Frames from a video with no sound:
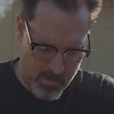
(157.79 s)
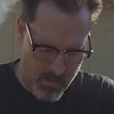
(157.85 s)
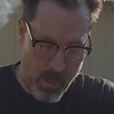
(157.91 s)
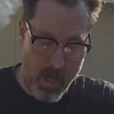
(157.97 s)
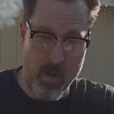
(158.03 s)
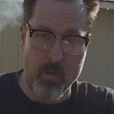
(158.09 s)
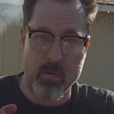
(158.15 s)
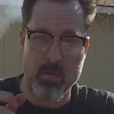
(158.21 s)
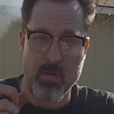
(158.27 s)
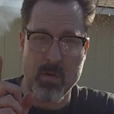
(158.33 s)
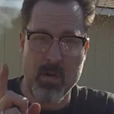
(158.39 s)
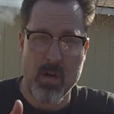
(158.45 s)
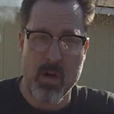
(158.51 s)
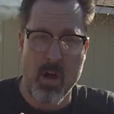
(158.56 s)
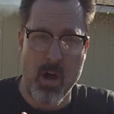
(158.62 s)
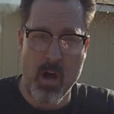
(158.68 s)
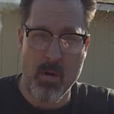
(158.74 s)
Oh,
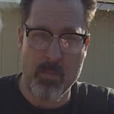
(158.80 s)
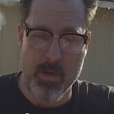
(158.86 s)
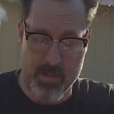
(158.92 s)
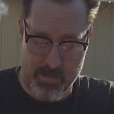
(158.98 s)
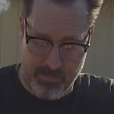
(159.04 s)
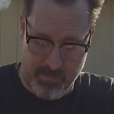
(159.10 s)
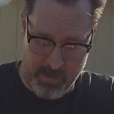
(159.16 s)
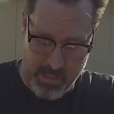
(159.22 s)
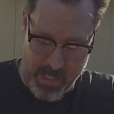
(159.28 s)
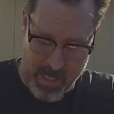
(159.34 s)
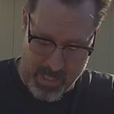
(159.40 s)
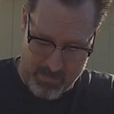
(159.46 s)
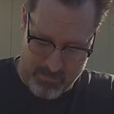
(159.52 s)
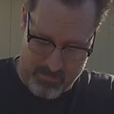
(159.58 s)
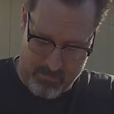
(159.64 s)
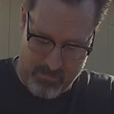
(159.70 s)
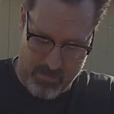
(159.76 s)
almost forgot.
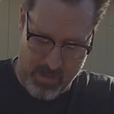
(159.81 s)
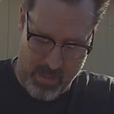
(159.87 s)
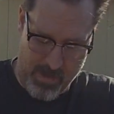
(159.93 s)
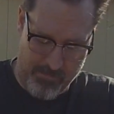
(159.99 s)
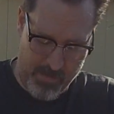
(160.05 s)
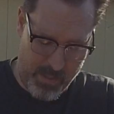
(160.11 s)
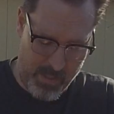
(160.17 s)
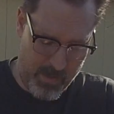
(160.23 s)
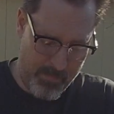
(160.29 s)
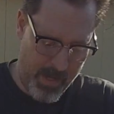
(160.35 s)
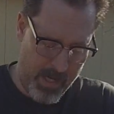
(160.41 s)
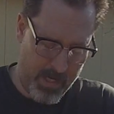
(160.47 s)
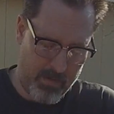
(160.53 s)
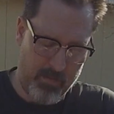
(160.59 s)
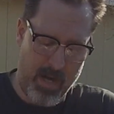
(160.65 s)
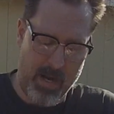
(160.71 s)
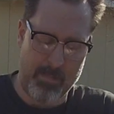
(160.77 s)
If you're going to
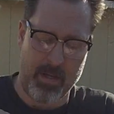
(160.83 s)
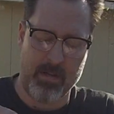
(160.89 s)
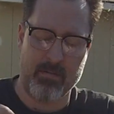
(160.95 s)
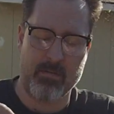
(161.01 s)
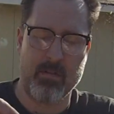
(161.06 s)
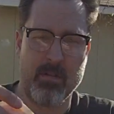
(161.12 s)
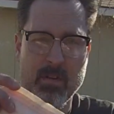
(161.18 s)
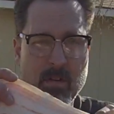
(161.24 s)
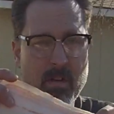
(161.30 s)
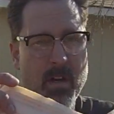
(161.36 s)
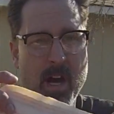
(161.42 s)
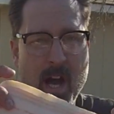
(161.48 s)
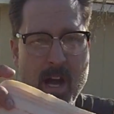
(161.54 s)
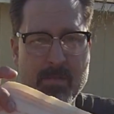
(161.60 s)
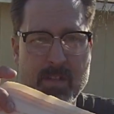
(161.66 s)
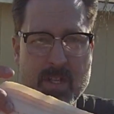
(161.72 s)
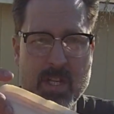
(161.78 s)
bacon wrap it,
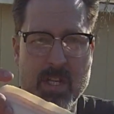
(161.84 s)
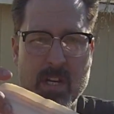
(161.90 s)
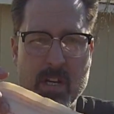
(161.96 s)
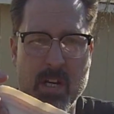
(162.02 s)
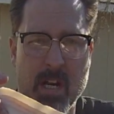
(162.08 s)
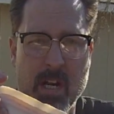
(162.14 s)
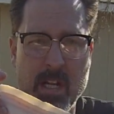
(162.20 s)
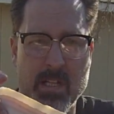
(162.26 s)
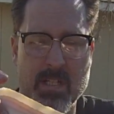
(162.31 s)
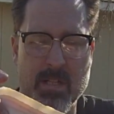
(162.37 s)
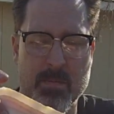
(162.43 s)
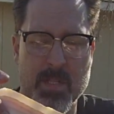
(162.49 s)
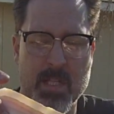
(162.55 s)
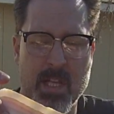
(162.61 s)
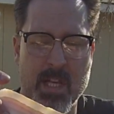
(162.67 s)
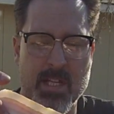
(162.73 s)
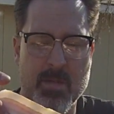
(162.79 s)
obviously you're going to need some
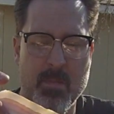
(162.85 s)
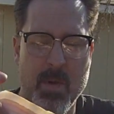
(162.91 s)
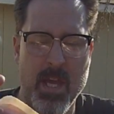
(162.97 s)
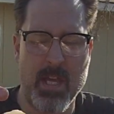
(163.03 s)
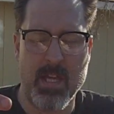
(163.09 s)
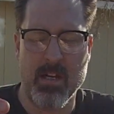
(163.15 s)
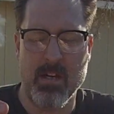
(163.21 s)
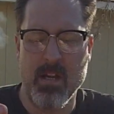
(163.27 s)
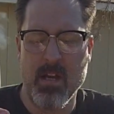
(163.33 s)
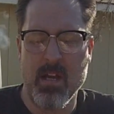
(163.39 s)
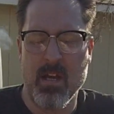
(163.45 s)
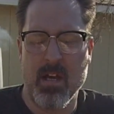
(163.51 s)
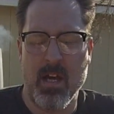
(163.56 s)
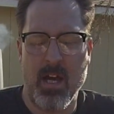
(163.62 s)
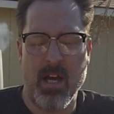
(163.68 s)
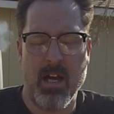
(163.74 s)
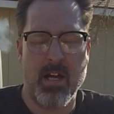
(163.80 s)
sliced bacon.
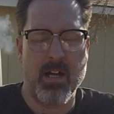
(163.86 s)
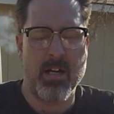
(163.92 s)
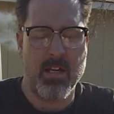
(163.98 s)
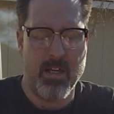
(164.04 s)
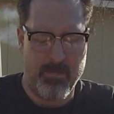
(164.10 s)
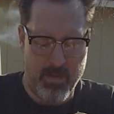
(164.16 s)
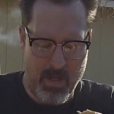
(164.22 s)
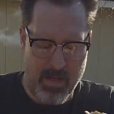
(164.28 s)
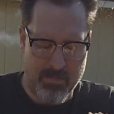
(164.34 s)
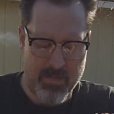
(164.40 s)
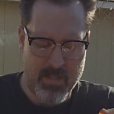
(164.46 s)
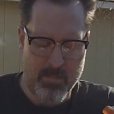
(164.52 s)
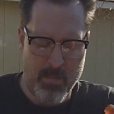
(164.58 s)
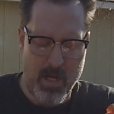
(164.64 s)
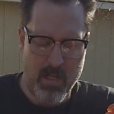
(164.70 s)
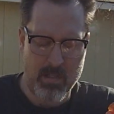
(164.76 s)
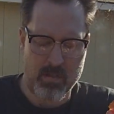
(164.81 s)
If you have
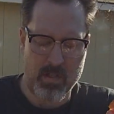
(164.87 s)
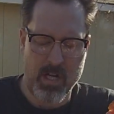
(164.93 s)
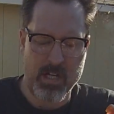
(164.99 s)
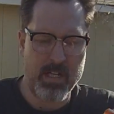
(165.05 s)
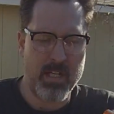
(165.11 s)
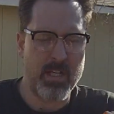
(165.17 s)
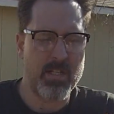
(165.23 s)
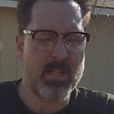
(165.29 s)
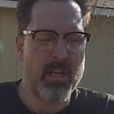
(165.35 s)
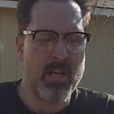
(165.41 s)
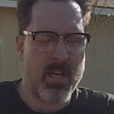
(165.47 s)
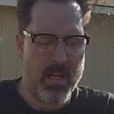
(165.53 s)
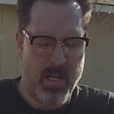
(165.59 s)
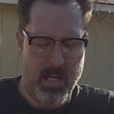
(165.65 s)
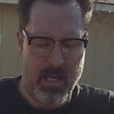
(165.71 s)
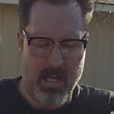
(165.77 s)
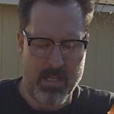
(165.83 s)
smaller onions,
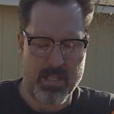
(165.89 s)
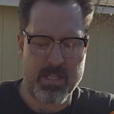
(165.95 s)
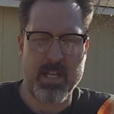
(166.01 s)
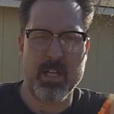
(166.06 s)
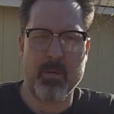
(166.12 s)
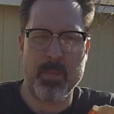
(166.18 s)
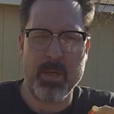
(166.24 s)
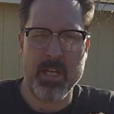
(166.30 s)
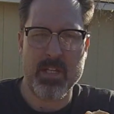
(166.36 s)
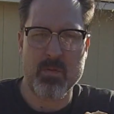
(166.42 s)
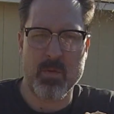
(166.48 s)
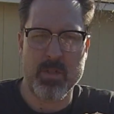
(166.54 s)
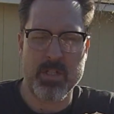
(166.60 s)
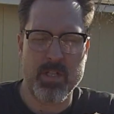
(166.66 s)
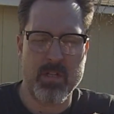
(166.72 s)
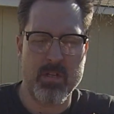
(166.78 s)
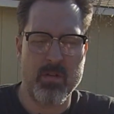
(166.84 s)
a single piece will
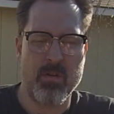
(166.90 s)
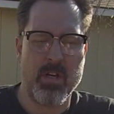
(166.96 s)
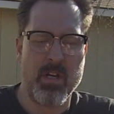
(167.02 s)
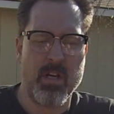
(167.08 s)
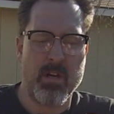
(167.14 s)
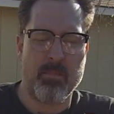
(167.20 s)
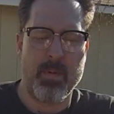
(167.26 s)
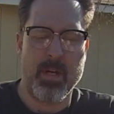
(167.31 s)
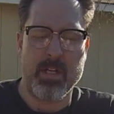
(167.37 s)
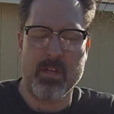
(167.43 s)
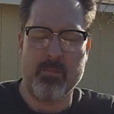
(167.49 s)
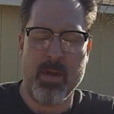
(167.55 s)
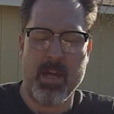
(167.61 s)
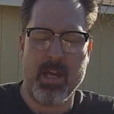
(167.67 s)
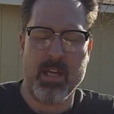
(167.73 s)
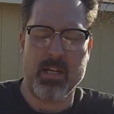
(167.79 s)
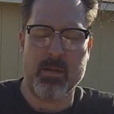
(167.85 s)
do, but you
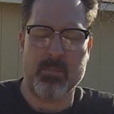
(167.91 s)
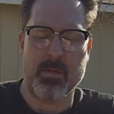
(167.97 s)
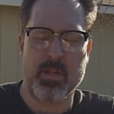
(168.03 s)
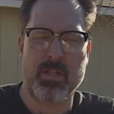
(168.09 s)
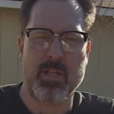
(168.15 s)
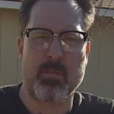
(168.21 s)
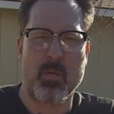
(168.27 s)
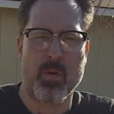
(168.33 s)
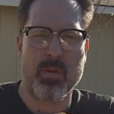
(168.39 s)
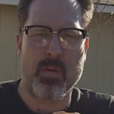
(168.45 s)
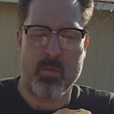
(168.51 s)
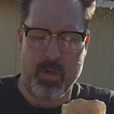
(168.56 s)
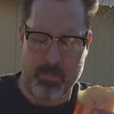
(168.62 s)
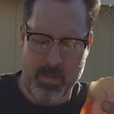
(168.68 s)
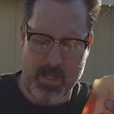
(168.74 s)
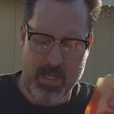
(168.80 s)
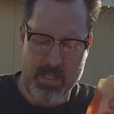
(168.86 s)
may end up using more than
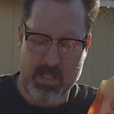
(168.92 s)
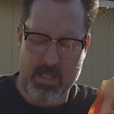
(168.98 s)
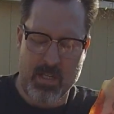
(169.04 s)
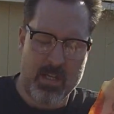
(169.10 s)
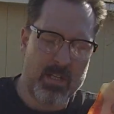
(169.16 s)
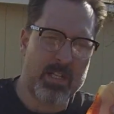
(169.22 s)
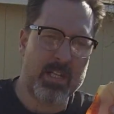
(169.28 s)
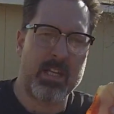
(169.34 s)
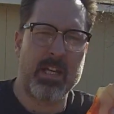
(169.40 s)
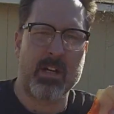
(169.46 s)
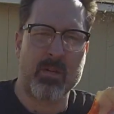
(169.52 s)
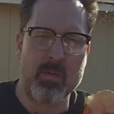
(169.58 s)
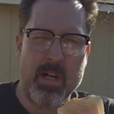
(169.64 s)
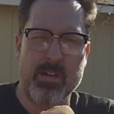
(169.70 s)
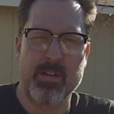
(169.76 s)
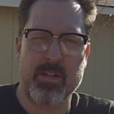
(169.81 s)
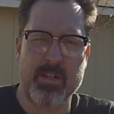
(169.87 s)
one piece to get
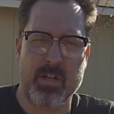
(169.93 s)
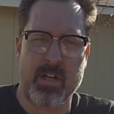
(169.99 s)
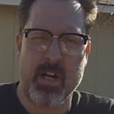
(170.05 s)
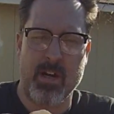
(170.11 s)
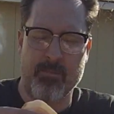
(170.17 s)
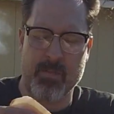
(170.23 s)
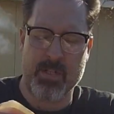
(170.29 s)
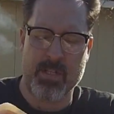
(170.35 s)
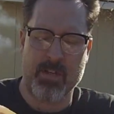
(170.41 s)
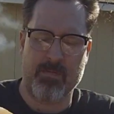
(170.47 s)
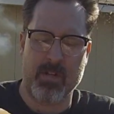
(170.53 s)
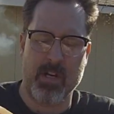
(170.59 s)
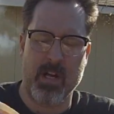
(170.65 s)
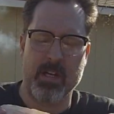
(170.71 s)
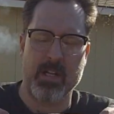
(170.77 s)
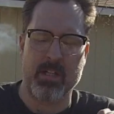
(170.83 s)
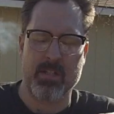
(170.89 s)
around the circumference of your
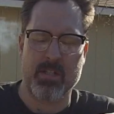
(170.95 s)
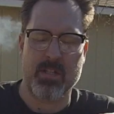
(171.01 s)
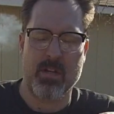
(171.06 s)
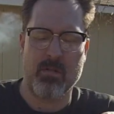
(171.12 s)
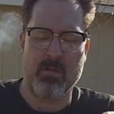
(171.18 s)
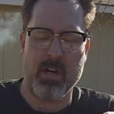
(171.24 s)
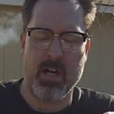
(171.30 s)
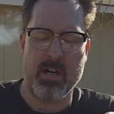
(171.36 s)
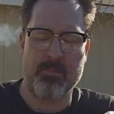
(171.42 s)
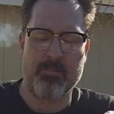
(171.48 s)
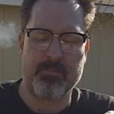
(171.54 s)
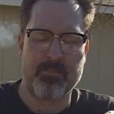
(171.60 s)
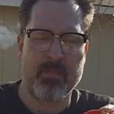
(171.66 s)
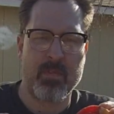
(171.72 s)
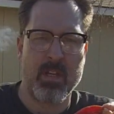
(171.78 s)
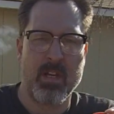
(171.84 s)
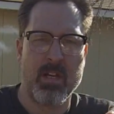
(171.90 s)
onion. So
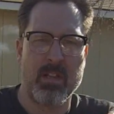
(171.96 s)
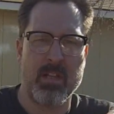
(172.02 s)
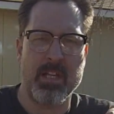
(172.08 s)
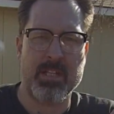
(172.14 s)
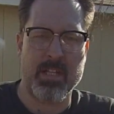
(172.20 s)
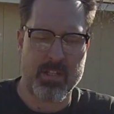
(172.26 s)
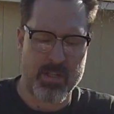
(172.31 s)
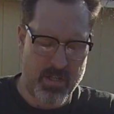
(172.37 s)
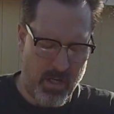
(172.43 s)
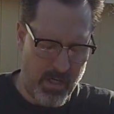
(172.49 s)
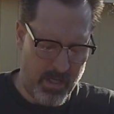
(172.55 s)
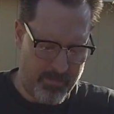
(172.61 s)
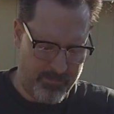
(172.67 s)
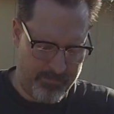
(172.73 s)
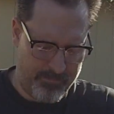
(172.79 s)
let's get started.